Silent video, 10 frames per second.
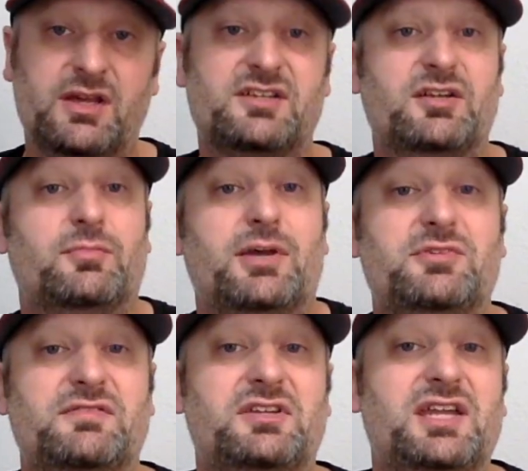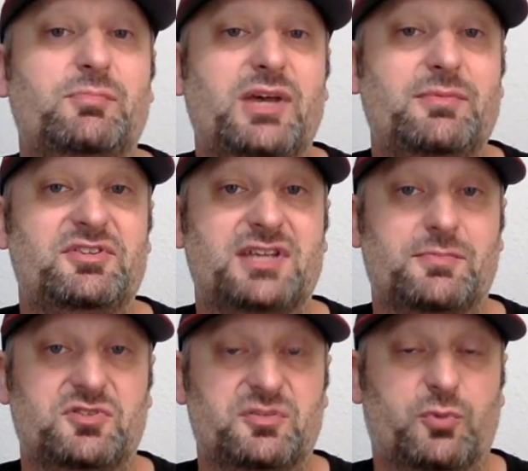Sometimes you have to take baby
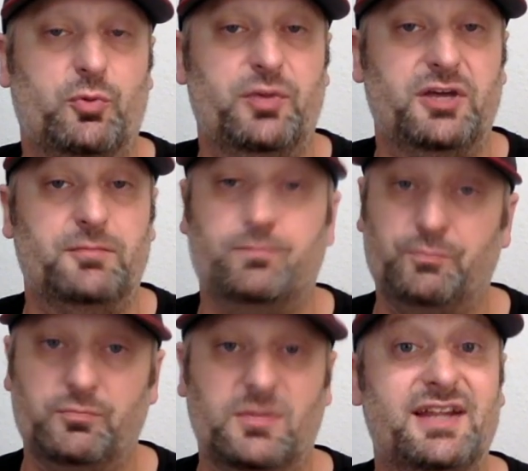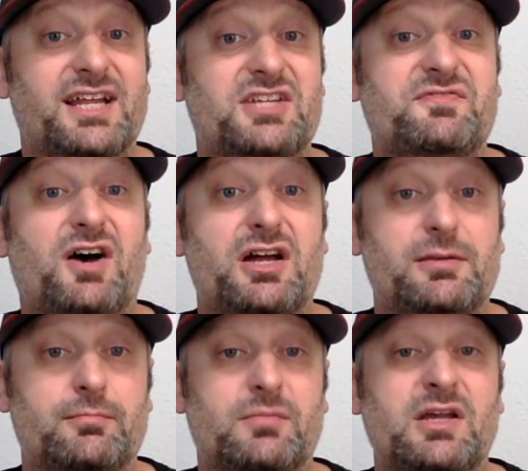steps in the bullpen, and that's fine,
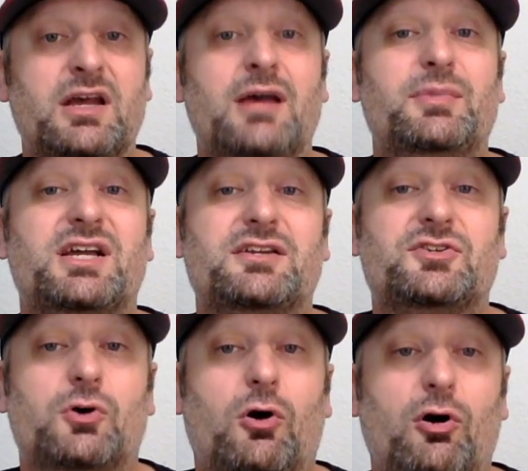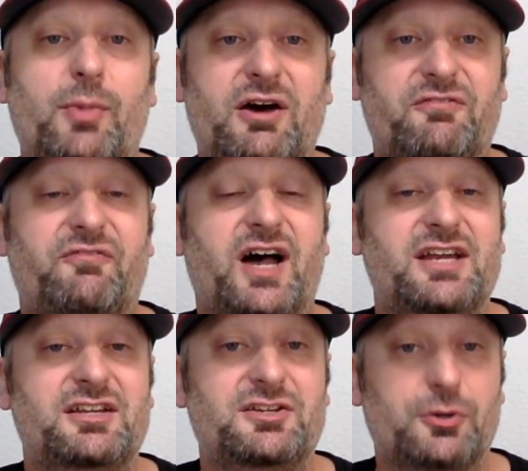because it's all about
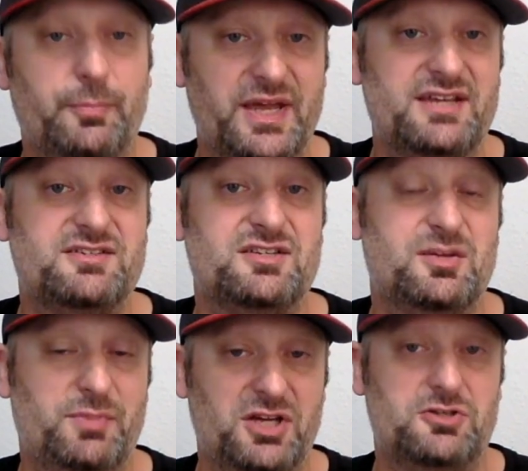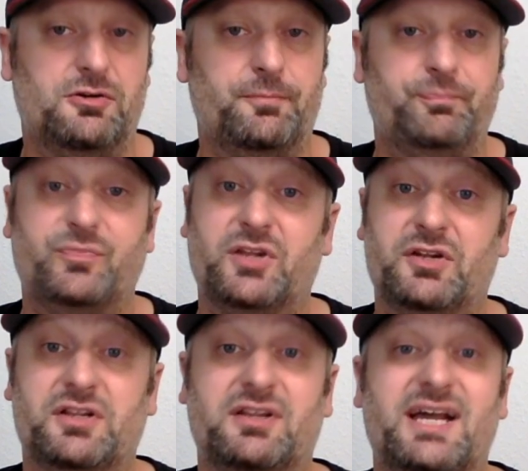finding your base as a pitcher. And
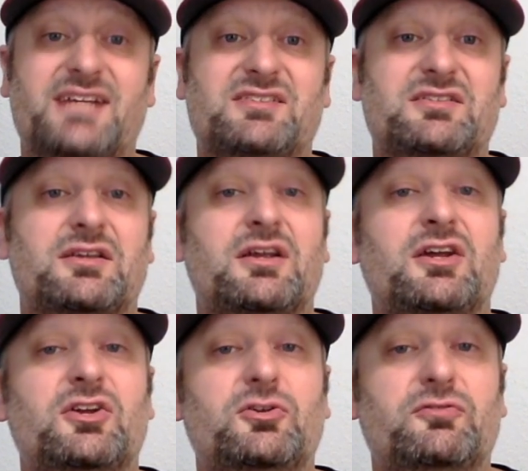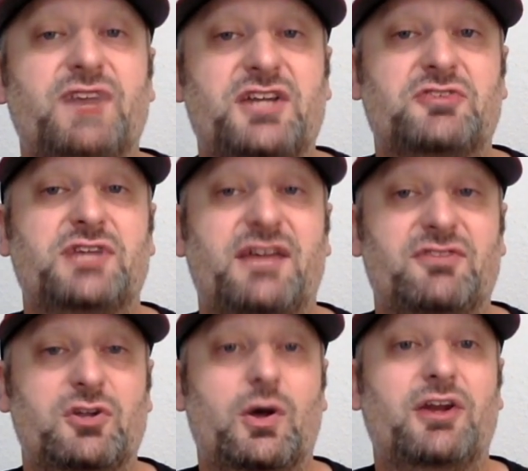nonetheless, you eventually have to
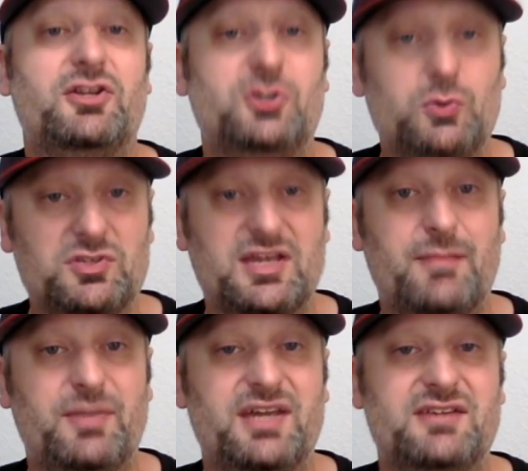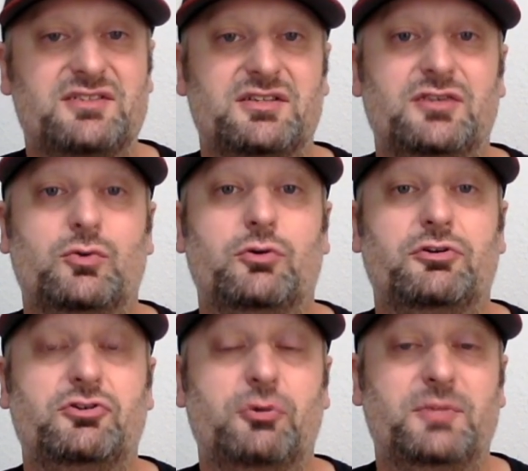know how to use that base in order
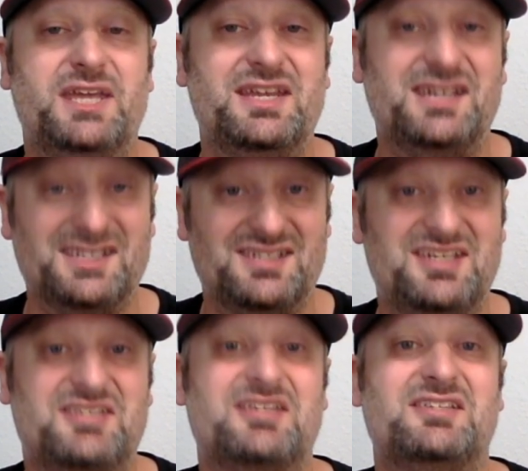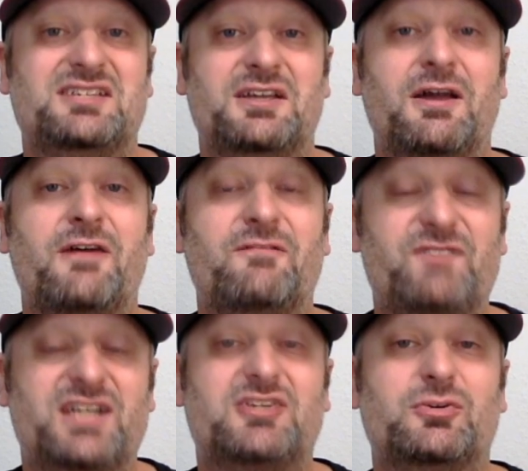to obtain consistency,
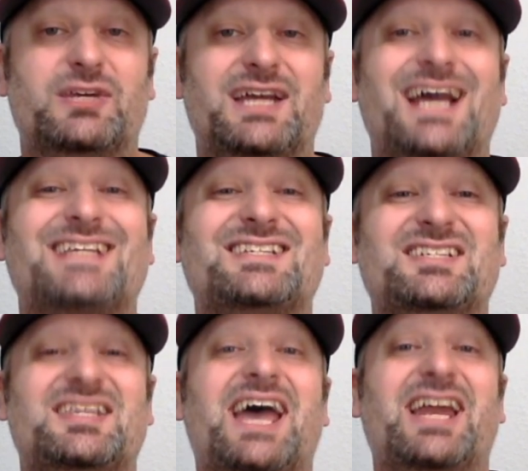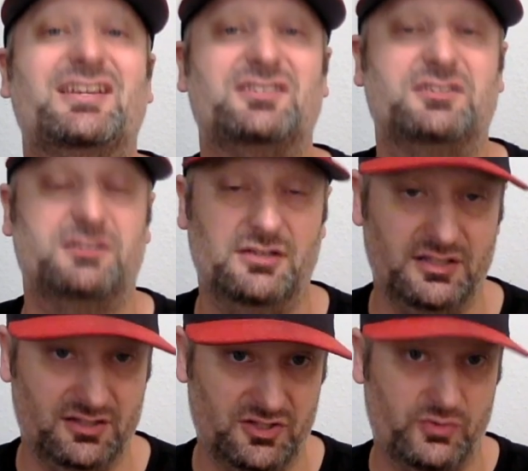victory, and status
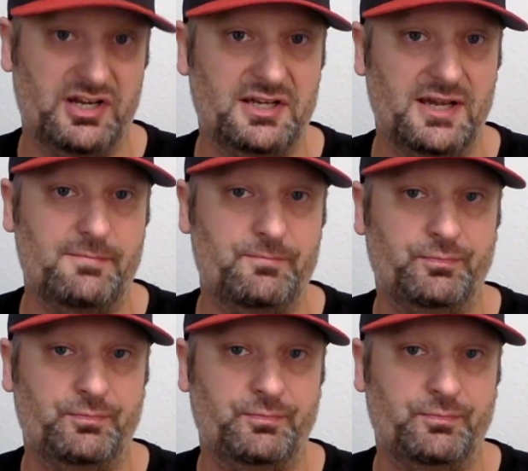in this great game.